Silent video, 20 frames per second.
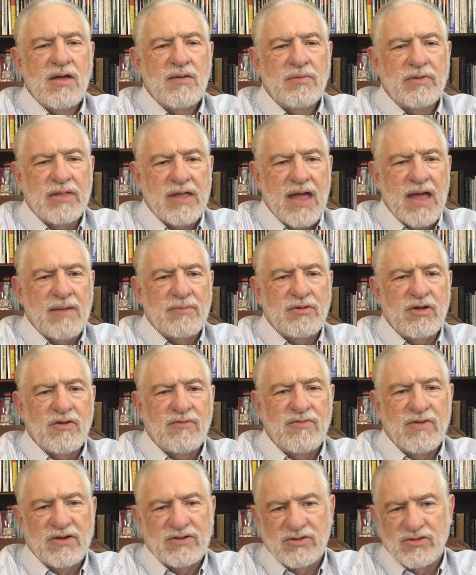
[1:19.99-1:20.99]
But the
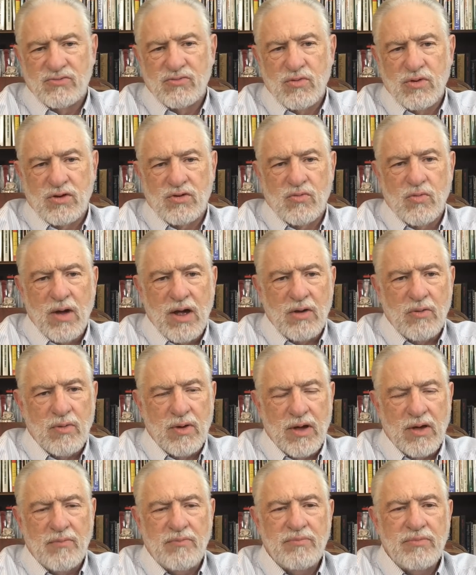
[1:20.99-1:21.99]
AmnioFixes work quite
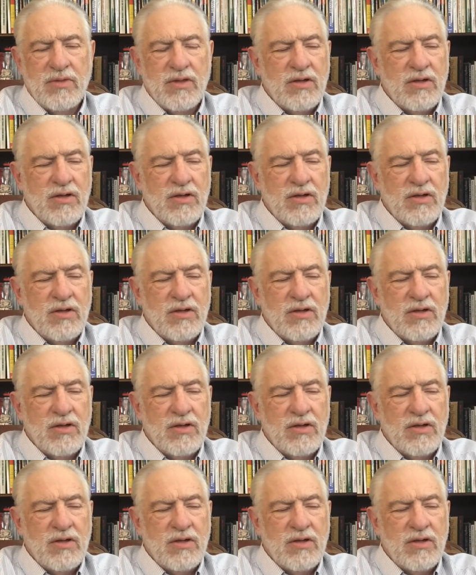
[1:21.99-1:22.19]
well.